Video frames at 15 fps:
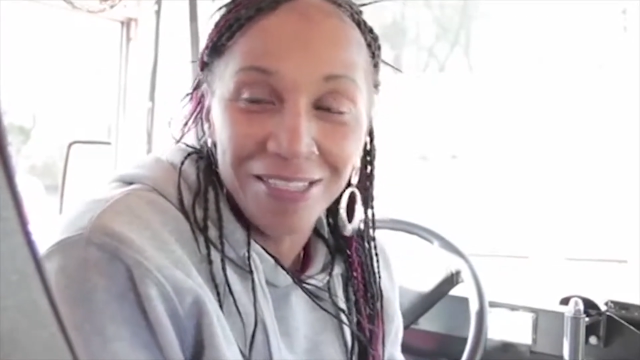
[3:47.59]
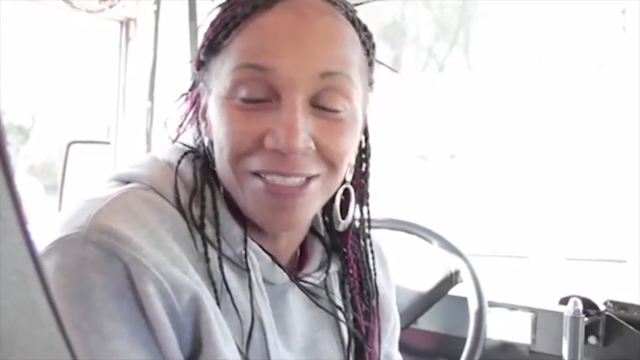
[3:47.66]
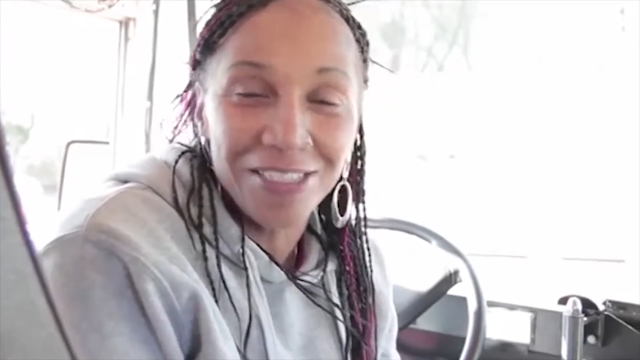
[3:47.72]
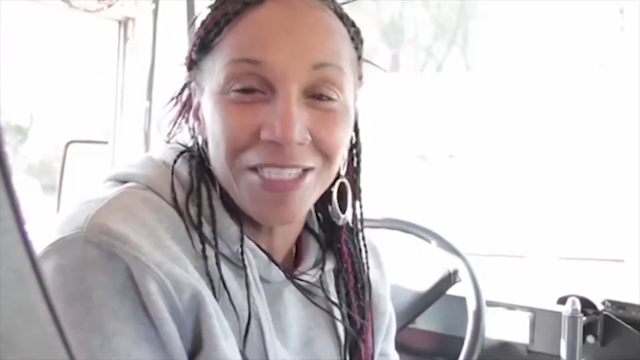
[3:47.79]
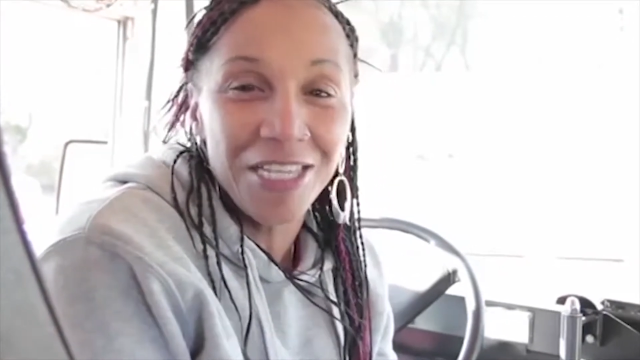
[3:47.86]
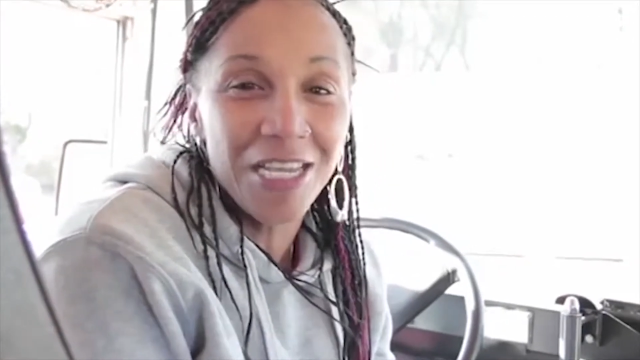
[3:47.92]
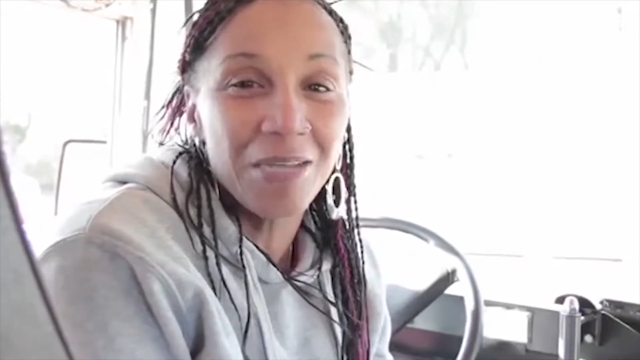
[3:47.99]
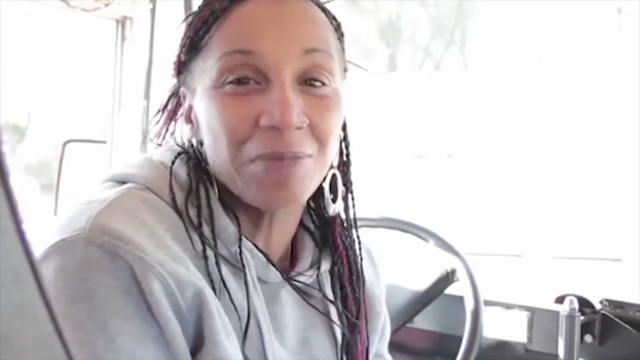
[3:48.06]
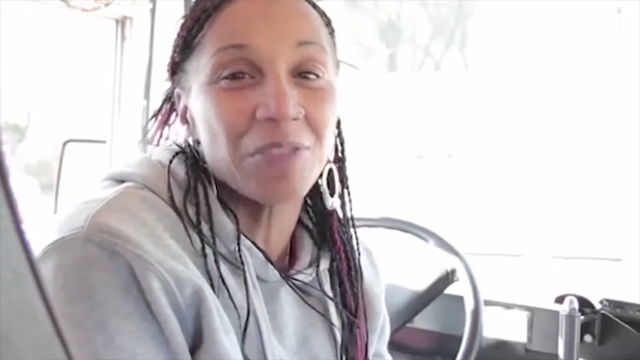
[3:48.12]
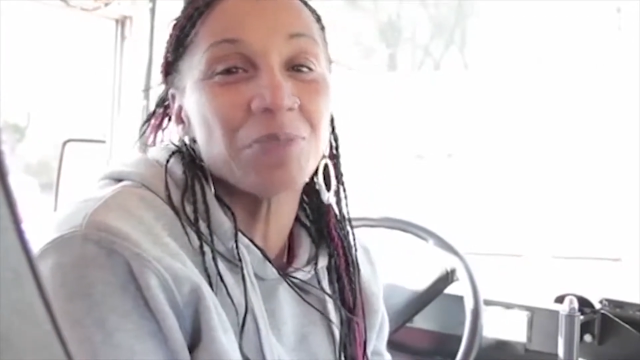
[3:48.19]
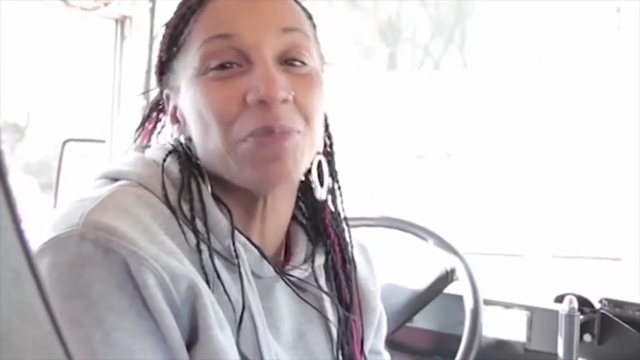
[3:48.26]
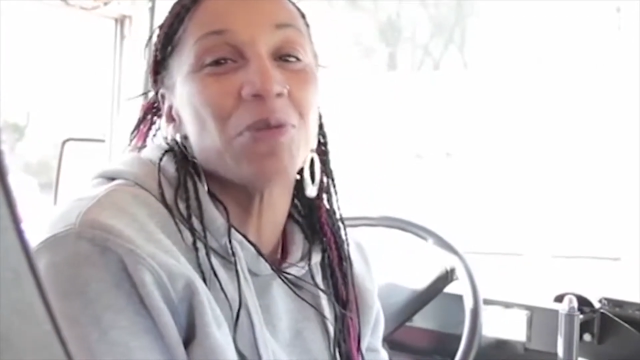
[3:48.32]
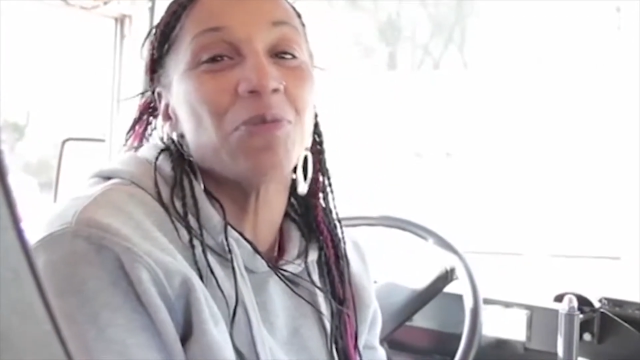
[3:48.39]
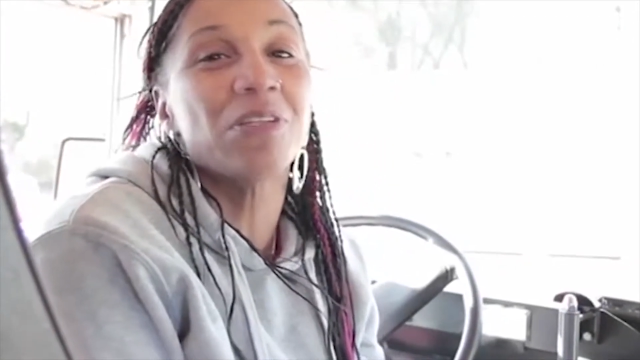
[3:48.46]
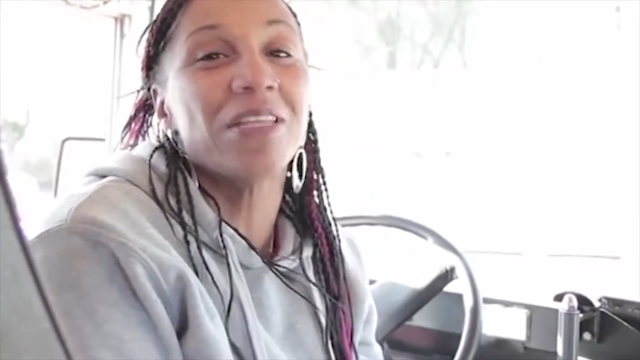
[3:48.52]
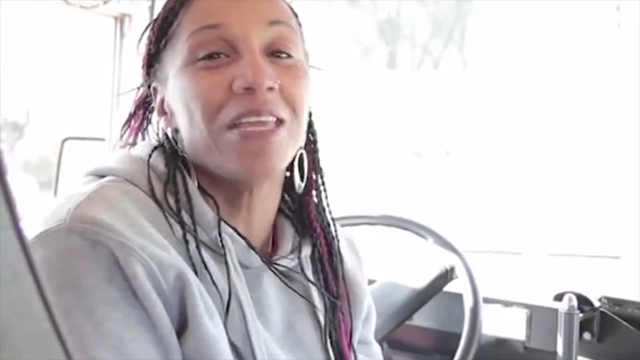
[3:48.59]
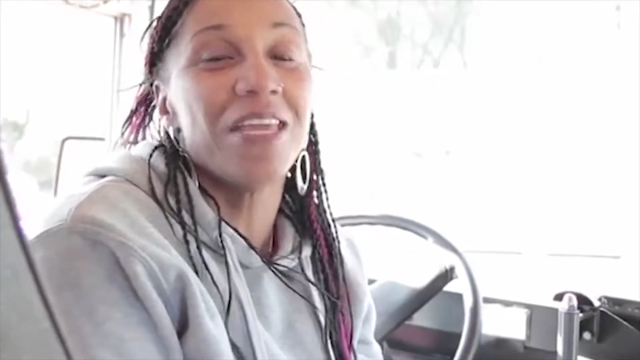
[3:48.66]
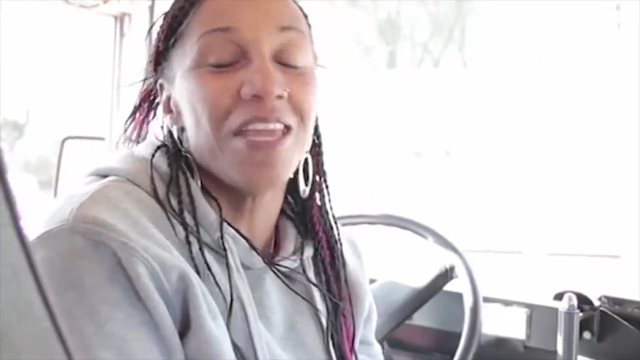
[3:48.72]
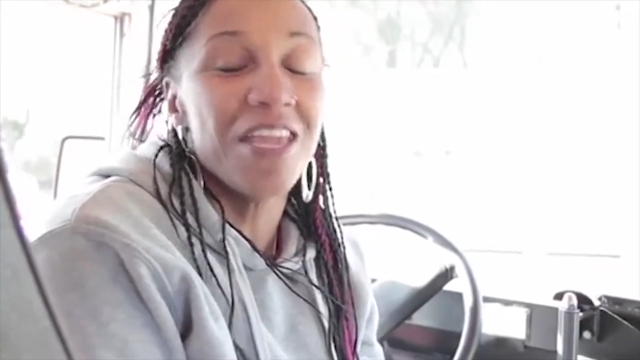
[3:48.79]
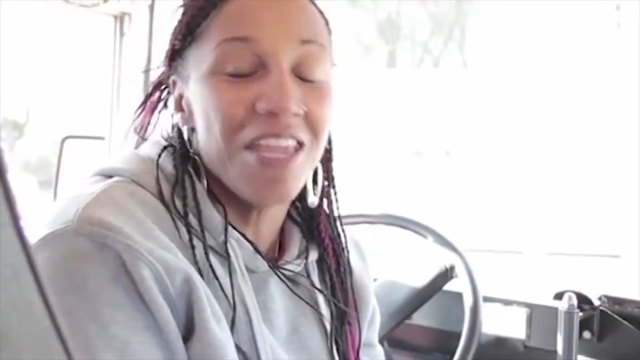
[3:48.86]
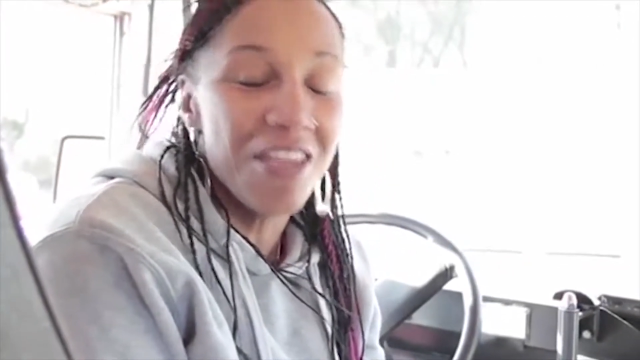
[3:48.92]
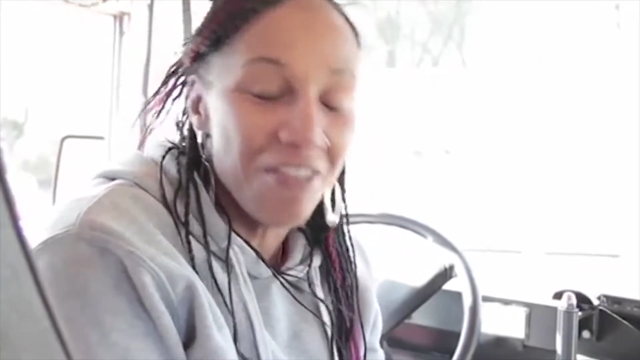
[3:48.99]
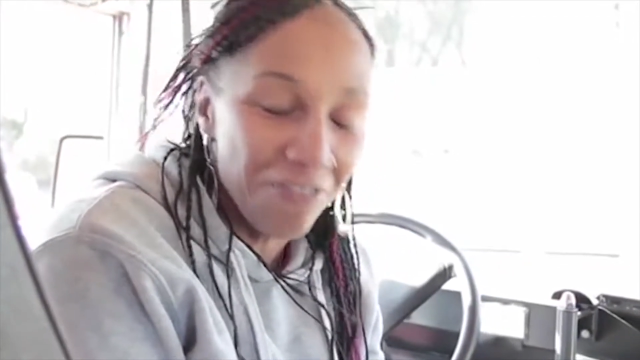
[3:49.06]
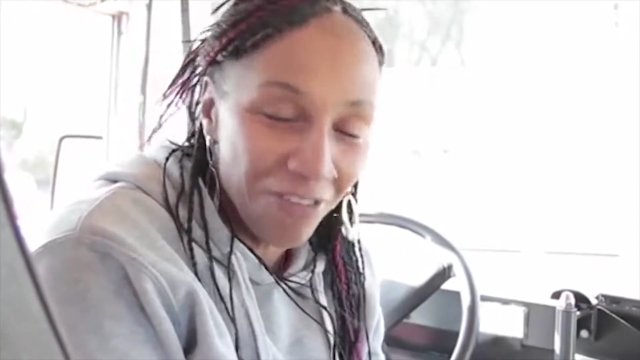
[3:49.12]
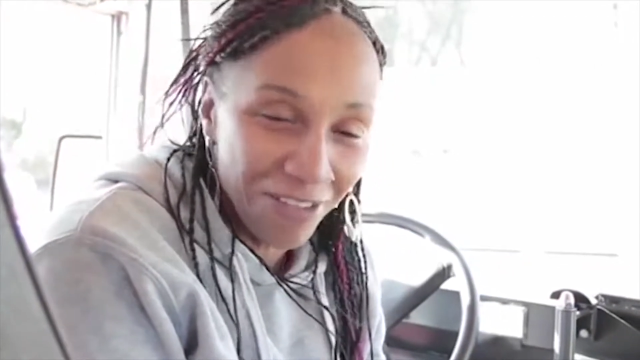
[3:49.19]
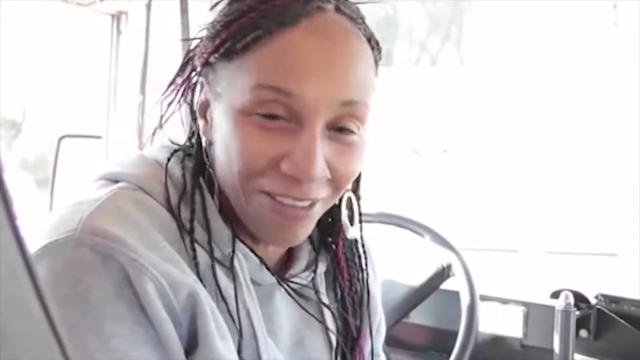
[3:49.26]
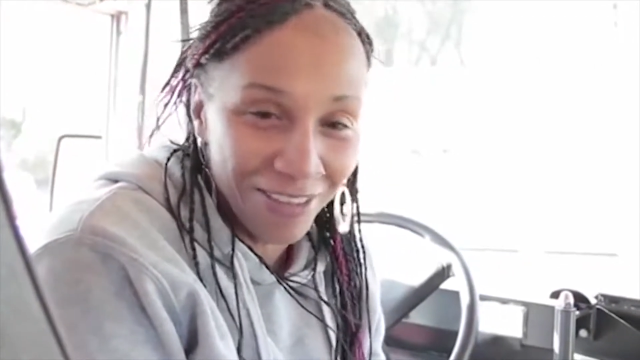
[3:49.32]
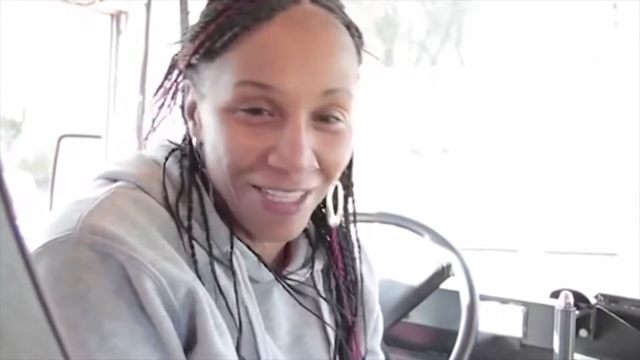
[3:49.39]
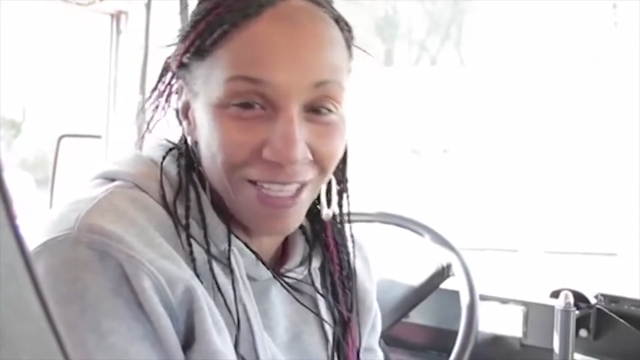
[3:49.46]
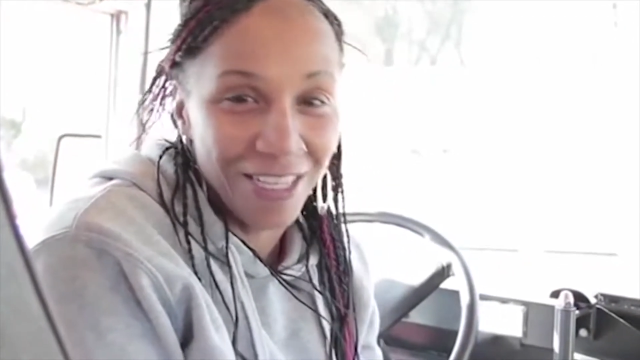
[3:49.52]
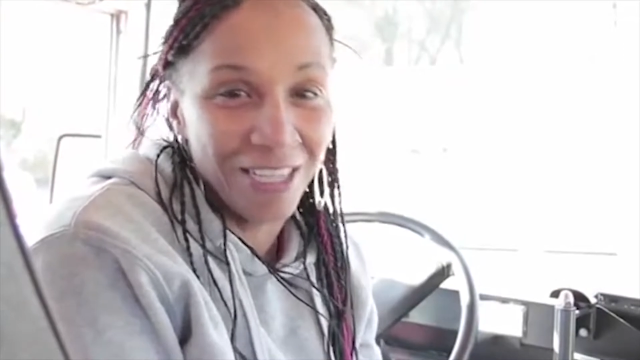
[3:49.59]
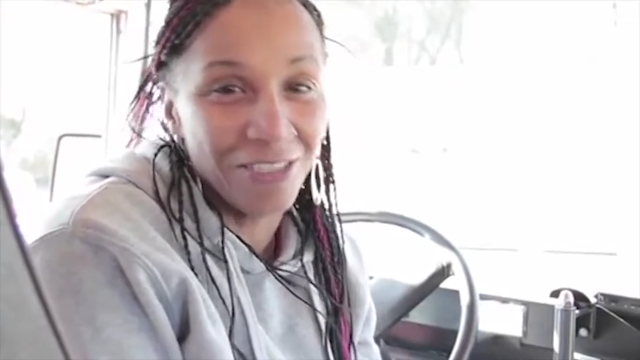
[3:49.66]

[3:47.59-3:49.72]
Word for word: She helps me with everything.